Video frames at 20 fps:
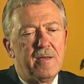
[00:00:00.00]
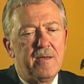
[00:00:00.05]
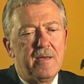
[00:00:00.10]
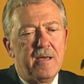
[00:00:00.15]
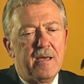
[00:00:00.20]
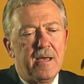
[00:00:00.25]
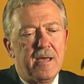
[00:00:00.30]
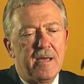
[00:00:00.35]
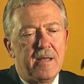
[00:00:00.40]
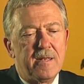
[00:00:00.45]

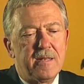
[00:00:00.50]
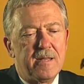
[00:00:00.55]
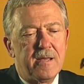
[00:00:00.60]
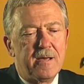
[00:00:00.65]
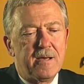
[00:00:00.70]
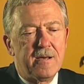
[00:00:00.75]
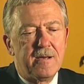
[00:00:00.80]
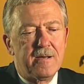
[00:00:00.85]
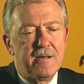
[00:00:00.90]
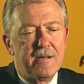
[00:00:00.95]
And
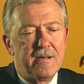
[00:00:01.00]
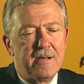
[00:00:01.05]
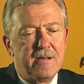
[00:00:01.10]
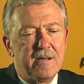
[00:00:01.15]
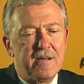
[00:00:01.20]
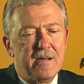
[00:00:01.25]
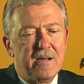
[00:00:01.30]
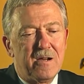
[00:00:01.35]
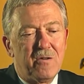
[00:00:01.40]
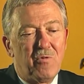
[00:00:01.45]
uh,
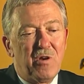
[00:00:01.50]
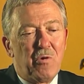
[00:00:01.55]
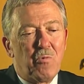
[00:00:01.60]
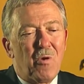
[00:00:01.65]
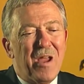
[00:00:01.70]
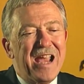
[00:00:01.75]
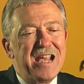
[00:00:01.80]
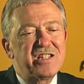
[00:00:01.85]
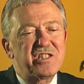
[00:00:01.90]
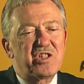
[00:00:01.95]
we
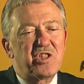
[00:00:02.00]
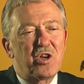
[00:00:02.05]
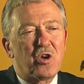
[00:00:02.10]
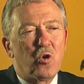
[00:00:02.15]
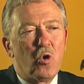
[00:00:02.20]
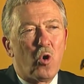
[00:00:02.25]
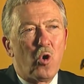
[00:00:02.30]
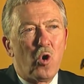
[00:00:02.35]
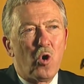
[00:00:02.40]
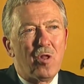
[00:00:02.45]
raised the
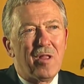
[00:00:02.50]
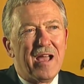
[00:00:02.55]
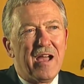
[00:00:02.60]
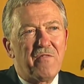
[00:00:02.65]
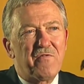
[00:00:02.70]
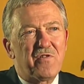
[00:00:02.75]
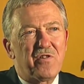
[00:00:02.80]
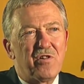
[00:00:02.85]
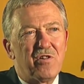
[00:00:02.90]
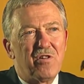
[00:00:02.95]
goal
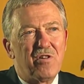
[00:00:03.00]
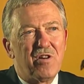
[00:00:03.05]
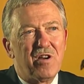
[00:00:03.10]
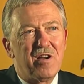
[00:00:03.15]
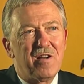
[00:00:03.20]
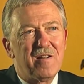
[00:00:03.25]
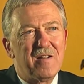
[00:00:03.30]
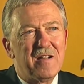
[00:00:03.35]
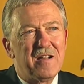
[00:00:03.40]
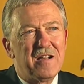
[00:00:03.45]

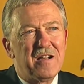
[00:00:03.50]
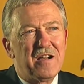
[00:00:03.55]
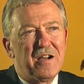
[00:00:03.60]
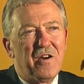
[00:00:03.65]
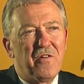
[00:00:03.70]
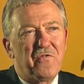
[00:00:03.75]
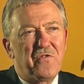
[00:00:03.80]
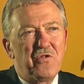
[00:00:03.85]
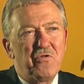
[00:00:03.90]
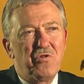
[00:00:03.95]
after. Uh,
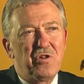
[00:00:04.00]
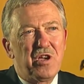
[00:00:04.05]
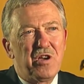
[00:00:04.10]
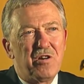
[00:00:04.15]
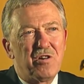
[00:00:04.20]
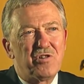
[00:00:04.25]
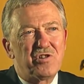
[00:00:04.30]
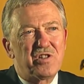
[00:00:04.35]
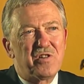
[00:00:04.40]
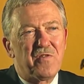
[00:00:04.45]
a few
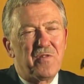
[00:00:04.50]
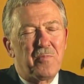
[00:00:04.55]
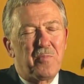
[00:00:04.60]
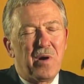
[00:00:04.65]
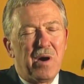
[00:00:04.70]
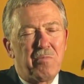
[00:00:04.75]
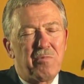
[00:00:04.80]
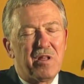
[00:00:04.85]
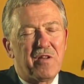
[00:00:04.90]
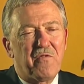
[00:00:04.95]
years of the
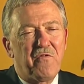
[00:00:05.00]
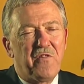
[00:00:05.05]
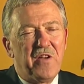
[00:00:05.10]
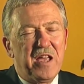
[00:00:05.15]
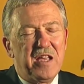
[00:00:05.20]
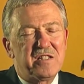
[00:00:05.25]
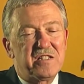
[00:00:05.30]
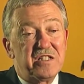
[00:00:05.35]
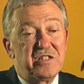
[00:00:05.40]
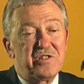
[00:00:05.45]
public
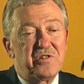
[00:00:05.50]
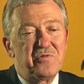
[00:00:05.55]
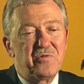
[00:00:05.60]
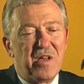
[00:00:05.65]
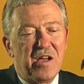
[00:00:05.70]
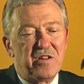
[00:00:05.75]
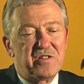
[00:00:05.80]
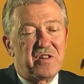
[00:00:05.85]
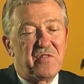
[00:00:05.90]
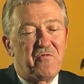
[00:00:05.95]
phase in
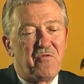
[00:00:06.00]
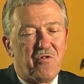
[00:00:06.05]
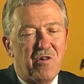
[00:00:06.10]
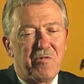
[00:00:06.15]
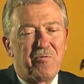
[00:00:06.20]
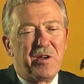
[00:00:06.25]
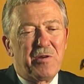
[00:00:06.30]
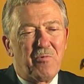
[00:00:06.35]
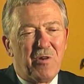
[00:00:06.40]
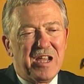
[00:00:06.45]

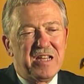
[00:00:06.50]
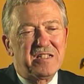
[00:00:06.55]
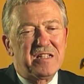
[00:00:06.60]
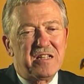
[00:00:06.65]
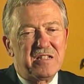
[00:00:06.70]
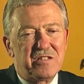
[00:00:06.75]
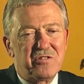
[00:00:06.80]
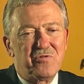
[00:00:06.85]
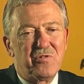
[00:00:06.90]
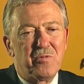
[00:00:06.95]
2004. We raised
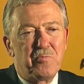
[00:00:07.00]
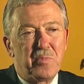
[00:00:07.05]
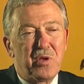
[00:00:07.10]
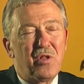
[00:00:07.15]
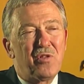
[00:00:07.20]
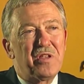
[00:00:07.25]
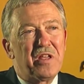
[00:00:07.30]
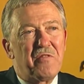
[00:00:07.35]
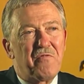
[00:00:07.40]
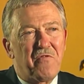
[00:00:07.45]
it to a
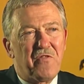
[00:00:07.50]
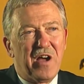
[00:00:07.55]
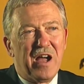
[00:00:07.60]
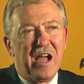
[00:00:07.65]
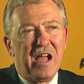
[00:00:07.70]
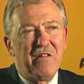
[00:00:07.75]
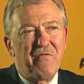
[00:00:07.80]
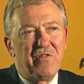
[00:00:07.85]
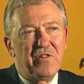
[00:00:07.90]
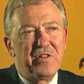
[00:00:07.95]
billion
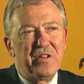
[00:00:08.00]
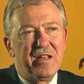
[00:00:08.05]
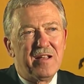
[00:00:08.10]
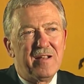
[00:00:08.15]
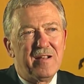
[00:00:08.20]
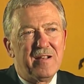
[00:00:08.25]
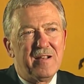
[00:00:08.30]
five, and